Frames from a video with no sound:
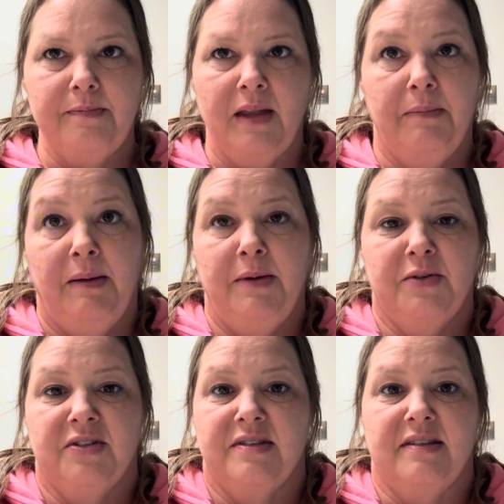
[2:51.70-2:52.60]
maybe it was
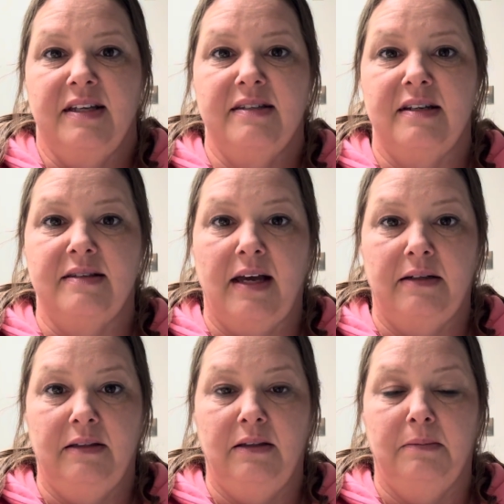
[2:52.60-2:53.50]
just the 60s, I
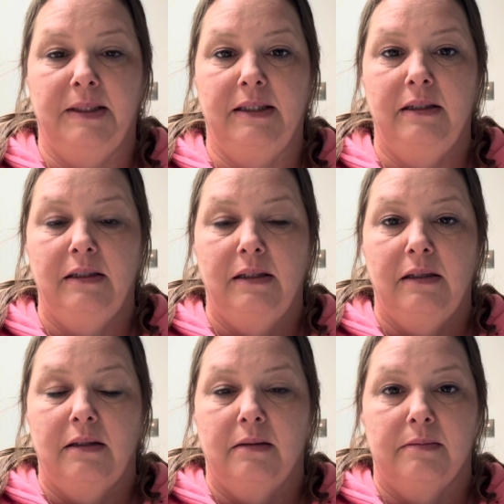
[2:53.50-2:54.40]
don't know, but
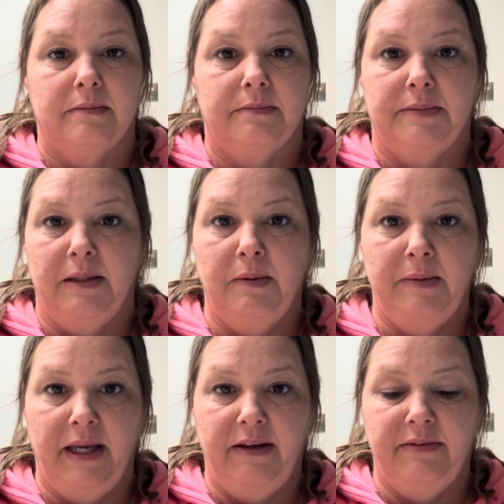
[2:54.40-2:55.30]
people
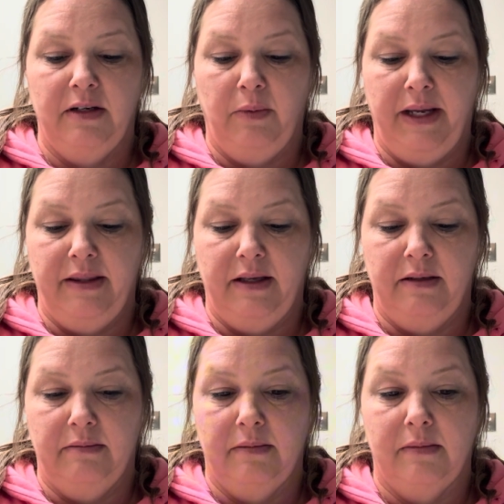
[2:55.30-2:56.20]
behaved in a way that
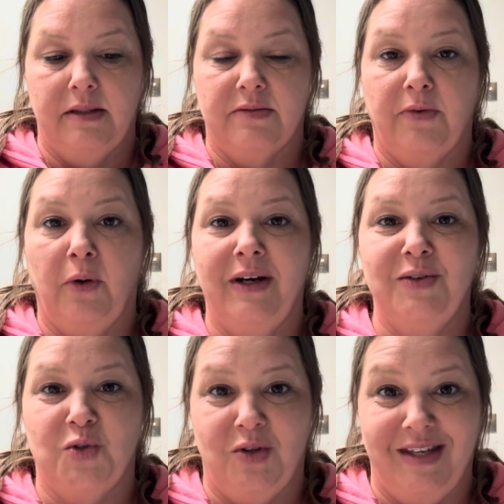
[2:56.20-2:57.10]
is foreign
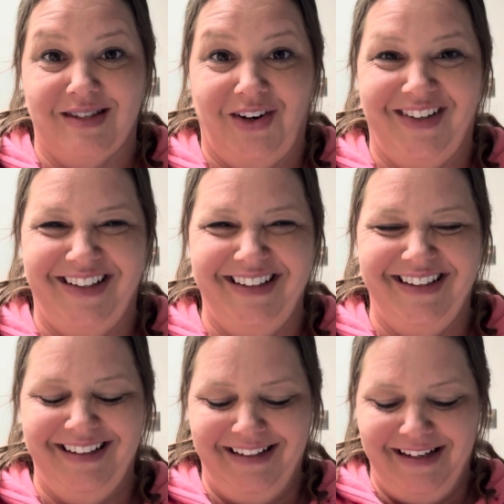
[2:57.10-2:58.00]
to this girl.
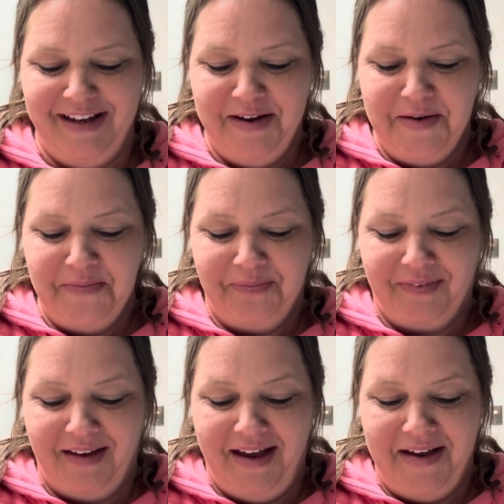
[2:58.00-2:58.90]

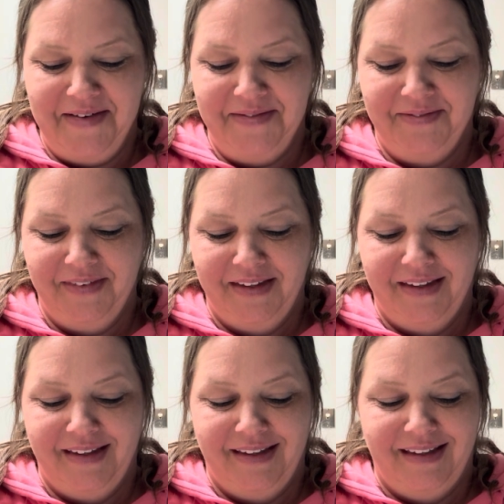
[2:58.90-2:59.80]

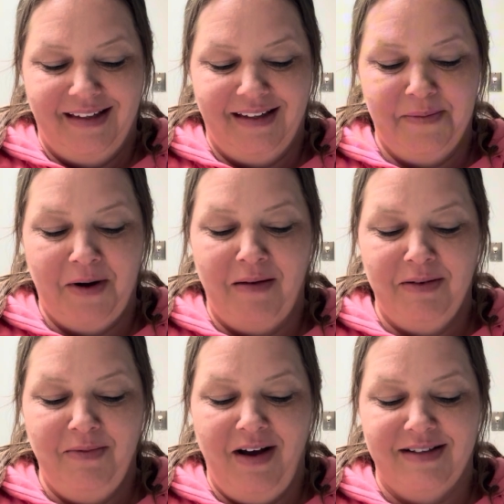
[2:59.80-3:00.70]
The
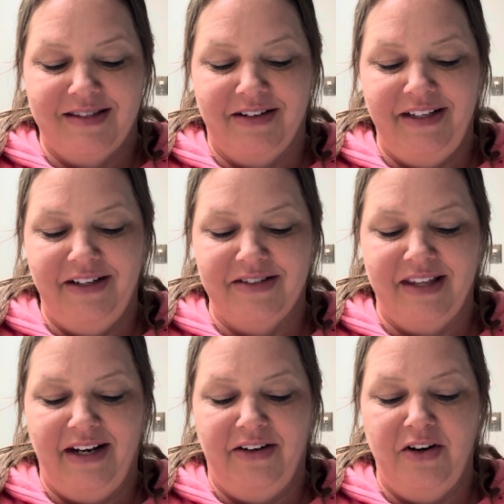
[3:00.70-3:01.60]
problem was, 30 years
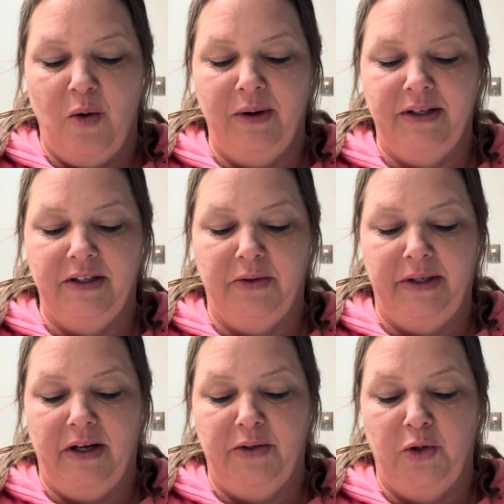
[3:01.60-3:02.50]
later, no one could
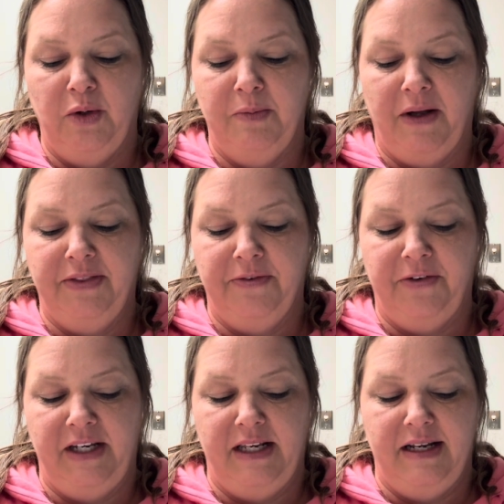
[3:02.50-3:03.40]
agree on who had brought the
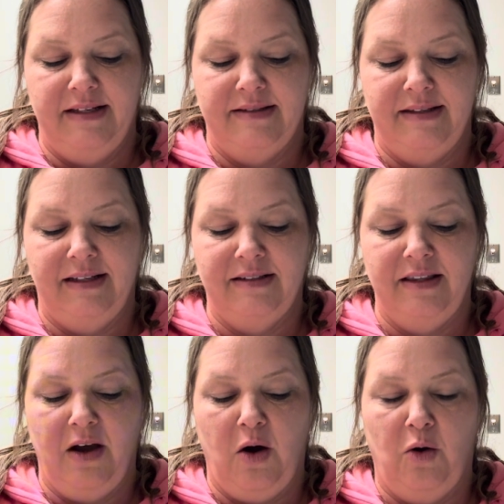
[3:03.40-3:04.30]
freakiness into
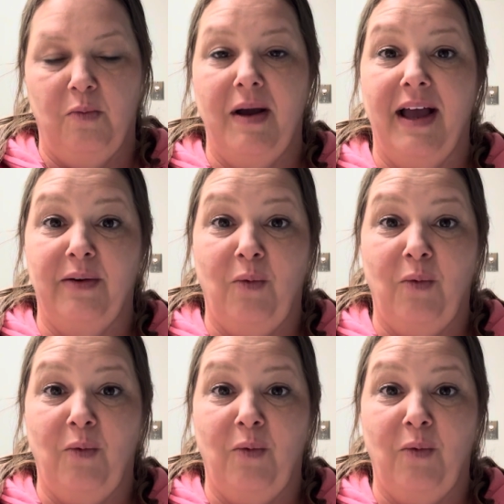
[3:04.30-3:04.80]
the home and